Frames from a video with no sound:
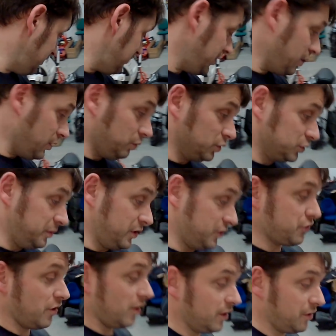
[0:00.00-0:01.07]
if anyone wants me to
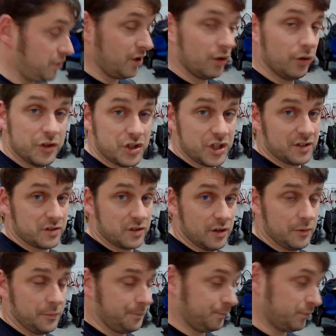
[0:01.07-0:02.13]
try anything on the
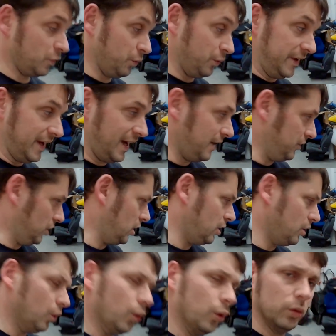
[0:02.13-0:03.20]
Gixxer, we have a
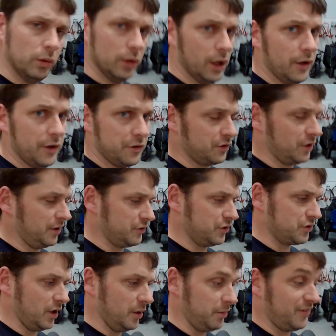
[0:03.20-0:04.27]
whole load of stuff to
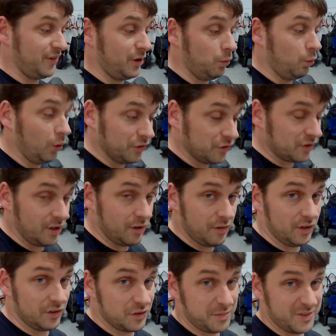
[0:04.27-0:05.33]
try. But if anyone wants
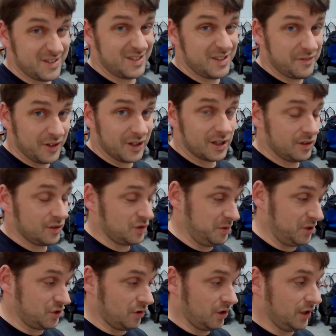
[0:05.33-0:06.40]
anything specific to be
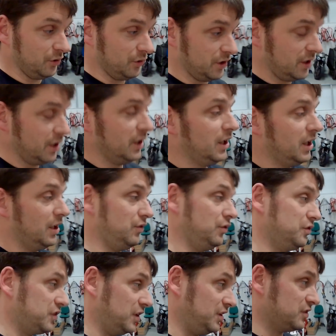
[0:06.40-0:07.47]
tried on it, if you've
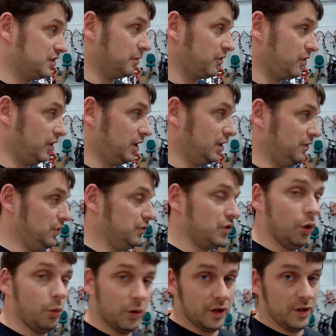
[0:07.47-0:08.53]
seen something, if you've
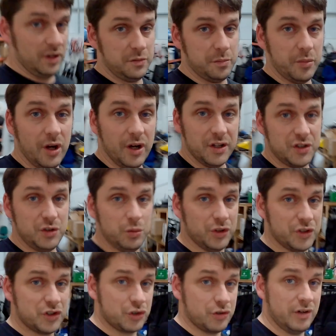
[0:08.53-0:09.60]
got one of these bikes and you want a
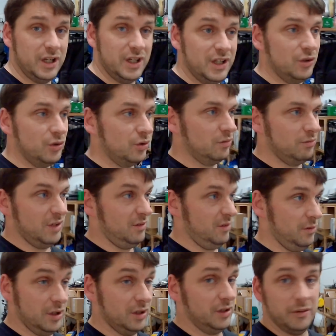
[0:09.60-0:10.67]
screen, or I
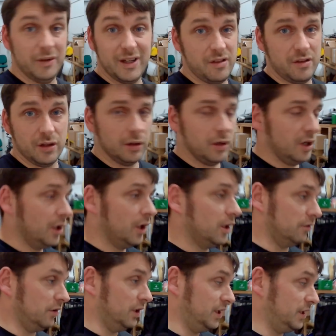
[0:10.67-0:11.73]
don't know, anything
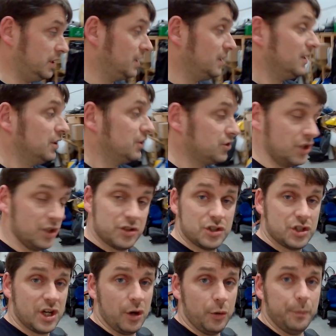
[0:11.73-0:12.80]
really, just
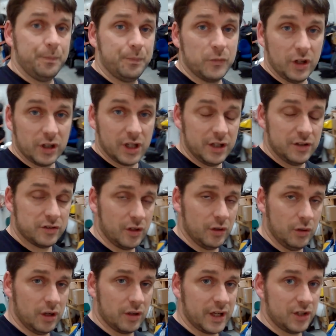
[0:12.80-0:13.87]
shout. Okay, so
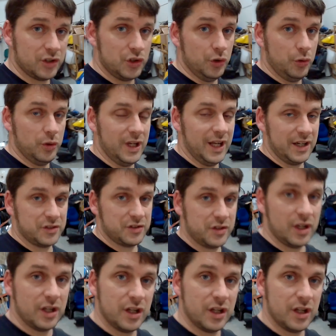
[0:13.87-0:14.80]
I'll catch you next